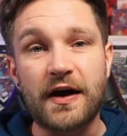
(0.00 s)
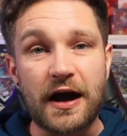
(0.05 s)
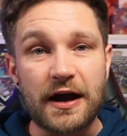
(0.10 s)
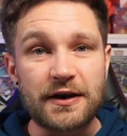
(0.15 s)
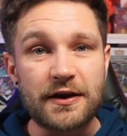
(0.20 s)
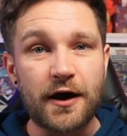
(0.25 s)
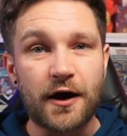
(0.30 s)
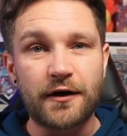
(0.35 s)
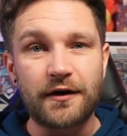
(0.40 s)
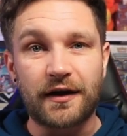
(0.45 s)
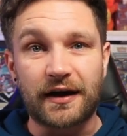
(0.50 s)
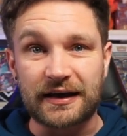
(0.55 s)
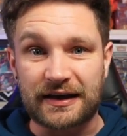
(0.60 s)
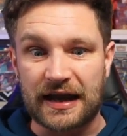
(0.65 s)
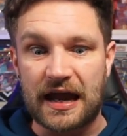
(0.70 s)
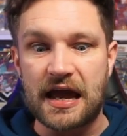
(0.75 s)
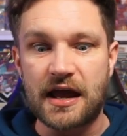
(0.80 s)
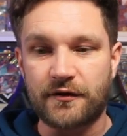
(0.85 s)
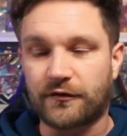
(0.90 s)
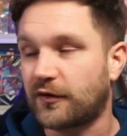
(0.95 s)
I know, like,
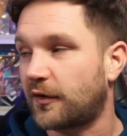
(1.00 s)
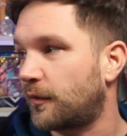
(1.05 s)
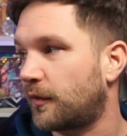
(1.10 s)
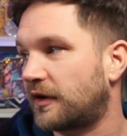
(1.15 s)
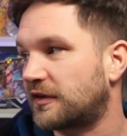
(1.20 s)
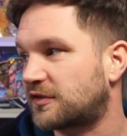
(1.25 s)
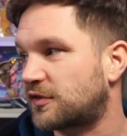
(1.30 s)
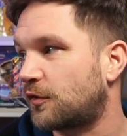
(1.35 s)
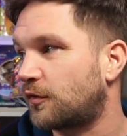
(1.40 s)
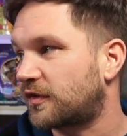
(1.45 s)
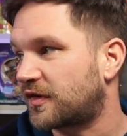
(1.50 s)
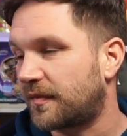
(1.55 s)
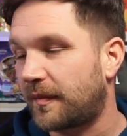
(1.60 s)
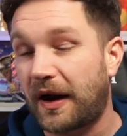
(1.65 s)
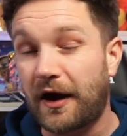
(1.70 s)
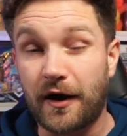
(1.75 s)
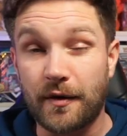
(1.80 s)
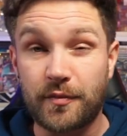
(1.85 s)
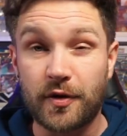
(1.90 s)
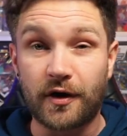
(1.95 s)
everyone talks
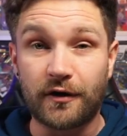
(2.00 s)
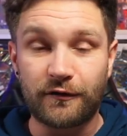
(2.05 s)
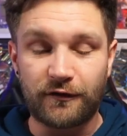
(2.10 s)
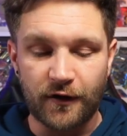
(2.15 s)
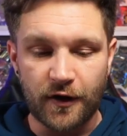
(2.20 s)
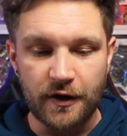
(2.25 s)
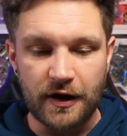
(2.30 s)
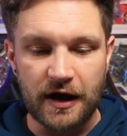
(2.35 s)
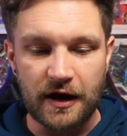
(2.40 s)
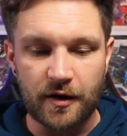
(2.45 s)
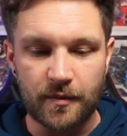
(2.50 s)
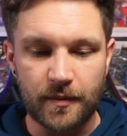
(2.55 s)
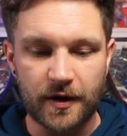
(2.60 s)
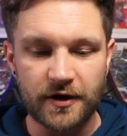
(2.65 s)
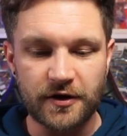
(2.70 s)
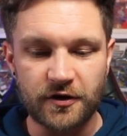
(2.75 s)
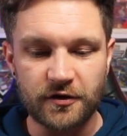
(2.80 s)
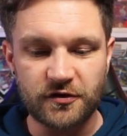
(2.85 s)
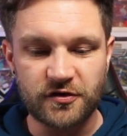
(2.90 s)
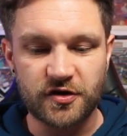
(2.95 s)
about. I put a vote out on my
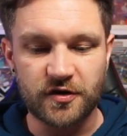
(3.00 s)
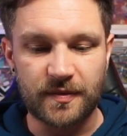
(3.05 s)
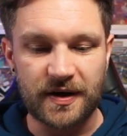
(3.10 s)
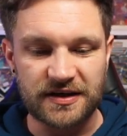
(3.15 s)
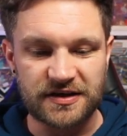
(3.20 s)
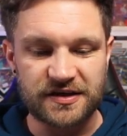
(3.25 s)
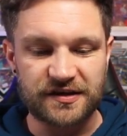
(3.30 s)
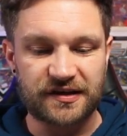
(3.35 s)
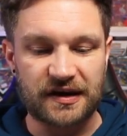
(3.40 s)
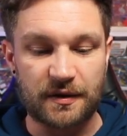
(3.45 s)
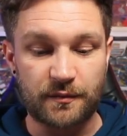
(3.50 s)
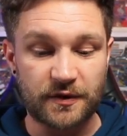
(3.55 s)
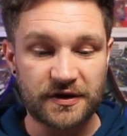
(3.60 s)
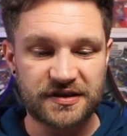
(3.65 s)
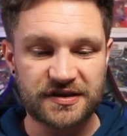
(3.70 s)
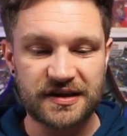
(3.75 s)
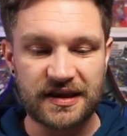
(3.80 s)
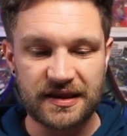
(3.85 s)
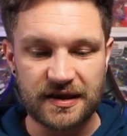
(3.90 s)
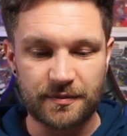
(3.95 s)
YouTube actually saying which
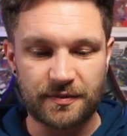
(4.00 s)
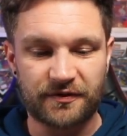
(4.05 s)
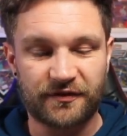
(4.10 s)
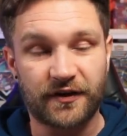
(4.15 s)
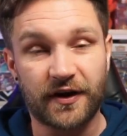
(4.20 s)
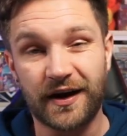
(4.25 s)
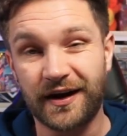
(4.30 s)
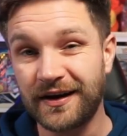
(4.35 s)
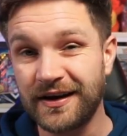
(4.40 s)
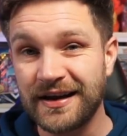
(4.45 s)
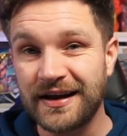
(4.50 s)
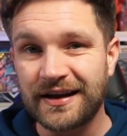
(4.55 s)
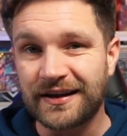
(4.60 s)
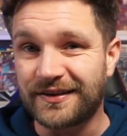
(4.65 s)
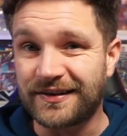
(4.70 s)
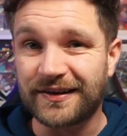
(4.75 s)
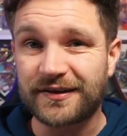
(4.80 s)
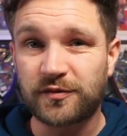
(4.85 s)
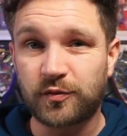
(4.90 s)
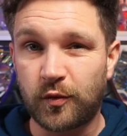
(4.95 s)
set they prefer.
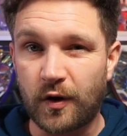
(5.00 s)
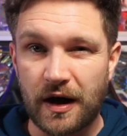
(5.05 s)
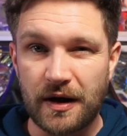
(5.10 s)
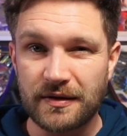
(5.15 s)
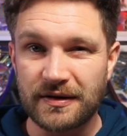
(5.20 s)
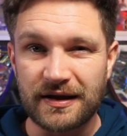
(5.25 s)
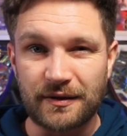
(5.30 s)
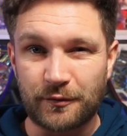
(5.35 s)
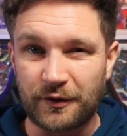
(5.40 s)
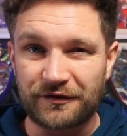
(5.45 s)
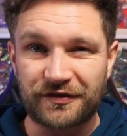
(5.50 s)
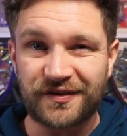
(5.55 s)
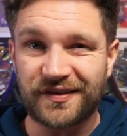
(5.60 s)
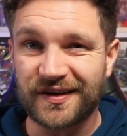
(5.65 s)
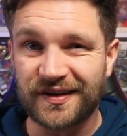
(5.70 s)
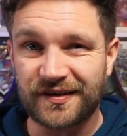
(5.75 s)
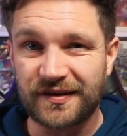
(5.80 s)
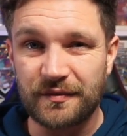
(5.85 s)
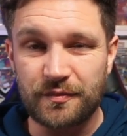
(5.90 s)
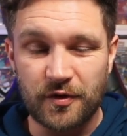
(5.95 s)
This one with
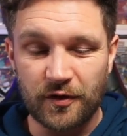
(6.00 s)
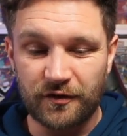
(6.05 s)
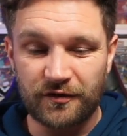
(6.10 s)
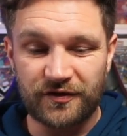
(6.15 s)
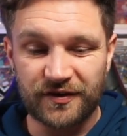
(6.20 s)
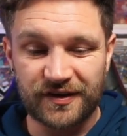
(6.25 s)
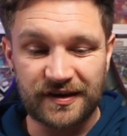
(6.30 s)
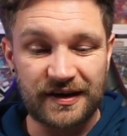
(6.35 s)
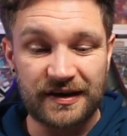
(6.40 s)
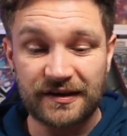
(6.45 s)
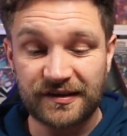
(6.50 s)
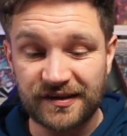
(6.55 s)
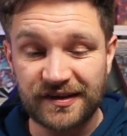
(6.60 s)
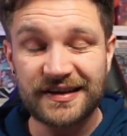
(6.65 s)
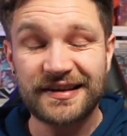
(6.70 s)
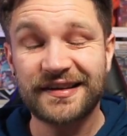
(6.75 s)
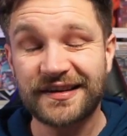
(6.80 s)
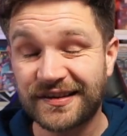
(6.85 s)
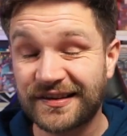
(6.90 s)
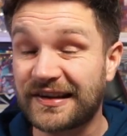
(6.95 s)

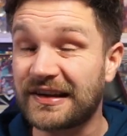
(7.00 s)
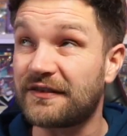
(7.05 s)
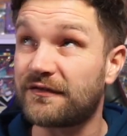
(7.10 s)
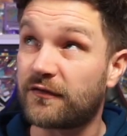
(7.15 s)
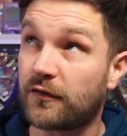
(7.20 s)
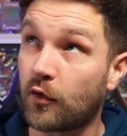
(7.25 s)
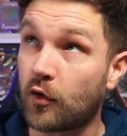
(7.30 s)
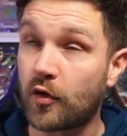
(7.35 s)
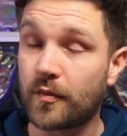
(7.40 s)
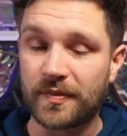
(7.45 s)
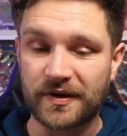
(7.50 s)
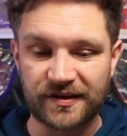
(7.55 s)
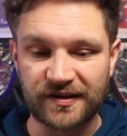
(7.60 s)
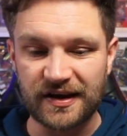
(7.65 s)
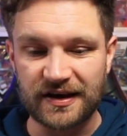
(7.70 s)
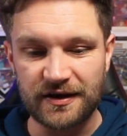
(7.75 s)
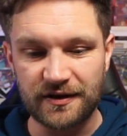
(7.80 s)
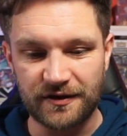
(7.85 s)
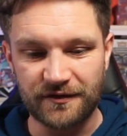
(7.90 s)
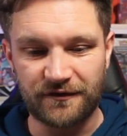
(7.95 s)

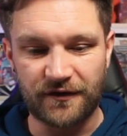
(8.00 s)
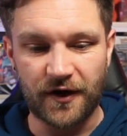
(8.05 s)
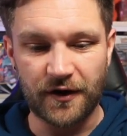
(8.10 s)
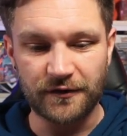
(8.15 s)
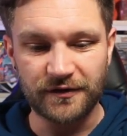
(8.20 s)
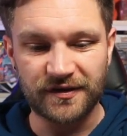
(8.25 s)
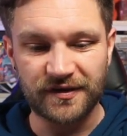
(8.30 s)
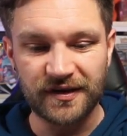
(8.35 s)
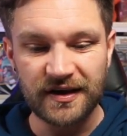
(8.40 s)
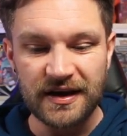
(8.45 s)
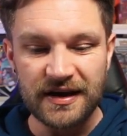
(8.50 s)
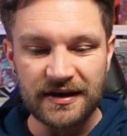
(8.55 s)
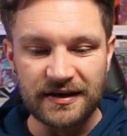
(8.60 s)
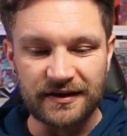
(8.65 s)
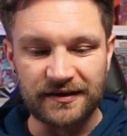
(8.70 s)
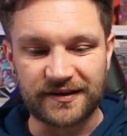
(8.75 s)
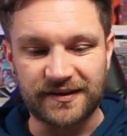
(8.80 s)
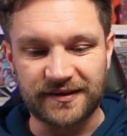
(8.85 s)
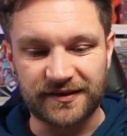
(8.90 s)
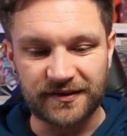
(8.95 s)
64% of the votes.
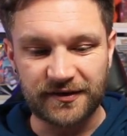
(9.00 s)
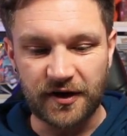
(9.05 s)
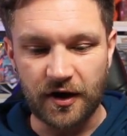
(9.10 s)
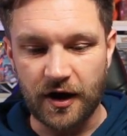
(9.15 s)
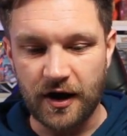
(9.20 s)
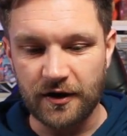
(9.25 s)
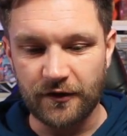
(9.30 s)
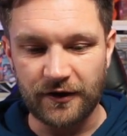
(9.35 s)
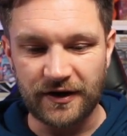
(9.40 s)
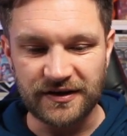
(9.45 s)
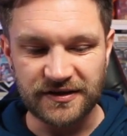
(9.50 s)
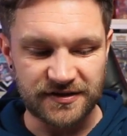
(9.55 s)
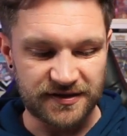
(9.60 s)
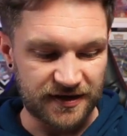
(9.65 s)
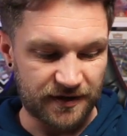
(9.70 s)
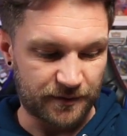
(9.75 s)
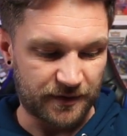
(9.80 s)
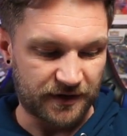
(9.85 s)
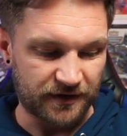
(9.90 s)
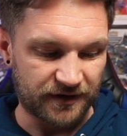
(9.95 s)
This is Skyridge.
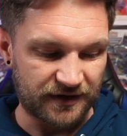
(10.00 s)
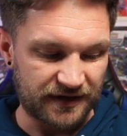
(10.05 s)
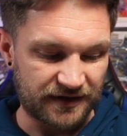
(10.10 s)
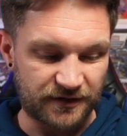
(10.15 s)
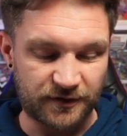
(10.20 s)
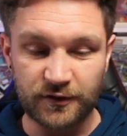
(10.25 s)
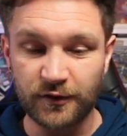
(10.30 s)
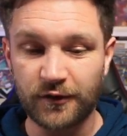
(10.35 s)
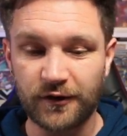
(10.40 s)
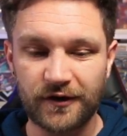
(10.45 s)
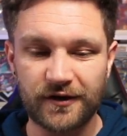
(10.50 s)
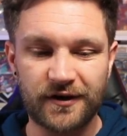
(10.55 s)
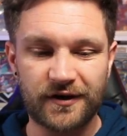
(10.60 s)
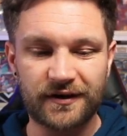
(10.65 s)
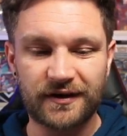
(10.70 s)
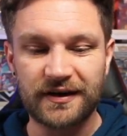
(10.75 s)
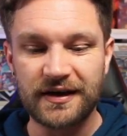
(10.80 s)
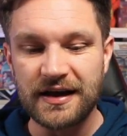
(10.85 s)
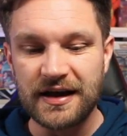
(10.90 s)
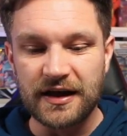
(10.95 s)
So we got that
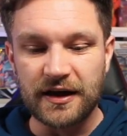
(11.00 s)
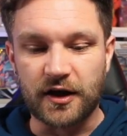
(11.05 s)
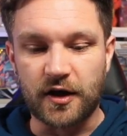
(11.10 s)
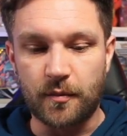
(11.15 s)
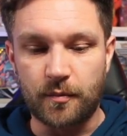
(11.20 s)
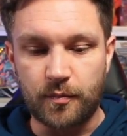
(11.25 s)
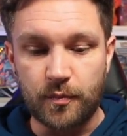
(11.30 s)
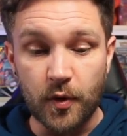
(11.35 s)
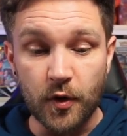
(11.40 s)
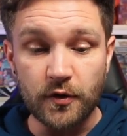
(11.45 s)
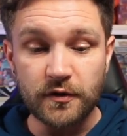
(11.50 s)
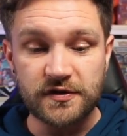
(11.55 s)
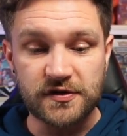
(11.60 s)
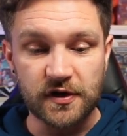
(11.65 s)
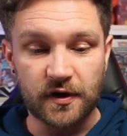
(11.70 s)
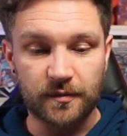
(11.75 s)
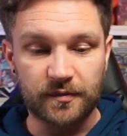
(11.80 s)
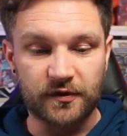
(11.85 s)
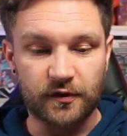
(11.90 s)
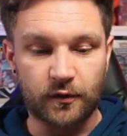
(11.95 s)
Dugong.
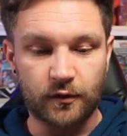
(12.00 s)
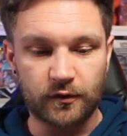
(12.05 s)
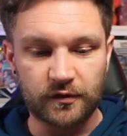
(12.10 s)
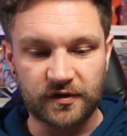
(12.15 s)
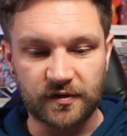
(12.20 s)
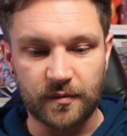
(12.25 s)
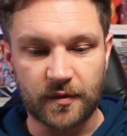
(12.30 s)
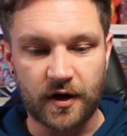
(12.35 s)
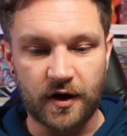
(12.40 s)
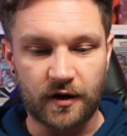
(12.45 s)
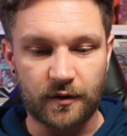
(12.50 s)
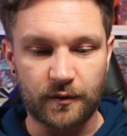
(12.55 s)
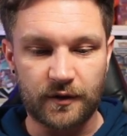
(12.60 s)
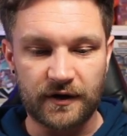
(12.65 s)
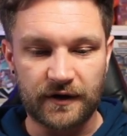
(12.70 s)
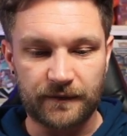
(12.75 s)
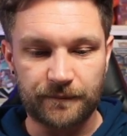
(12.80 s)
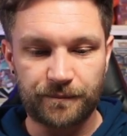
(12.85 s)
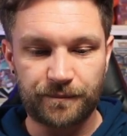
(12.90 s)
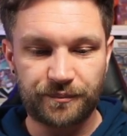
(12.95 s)
Kabutops, awesome
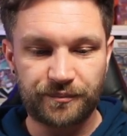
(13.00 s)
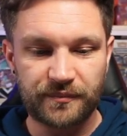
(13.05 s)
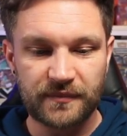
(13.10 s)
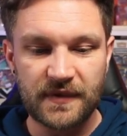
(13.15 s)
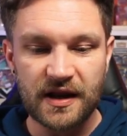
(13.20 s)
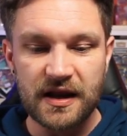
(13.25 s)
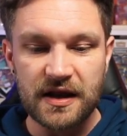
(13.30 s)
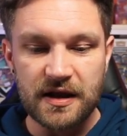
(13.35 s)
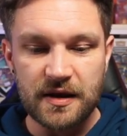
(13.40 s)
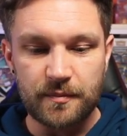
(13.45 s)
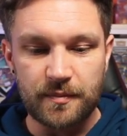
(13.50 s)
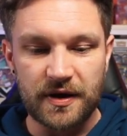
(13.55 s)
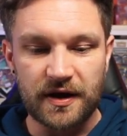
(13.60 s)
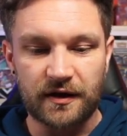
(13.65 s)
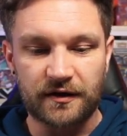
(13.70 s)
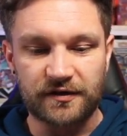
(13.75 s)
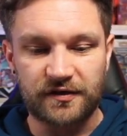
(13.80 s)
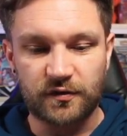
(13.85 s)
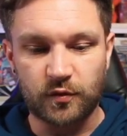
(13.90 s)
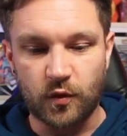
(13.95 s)
artwork.
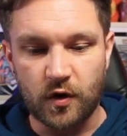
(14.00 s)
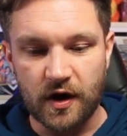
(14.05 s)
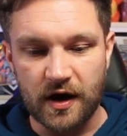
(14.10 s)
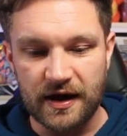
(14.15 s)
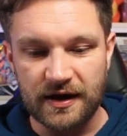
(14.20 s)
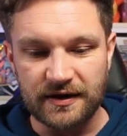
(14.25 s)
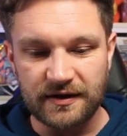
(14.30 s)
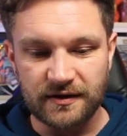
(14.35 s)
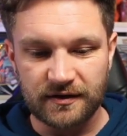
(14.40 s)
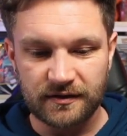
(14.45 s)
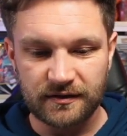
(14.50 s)
Pillow-Swine.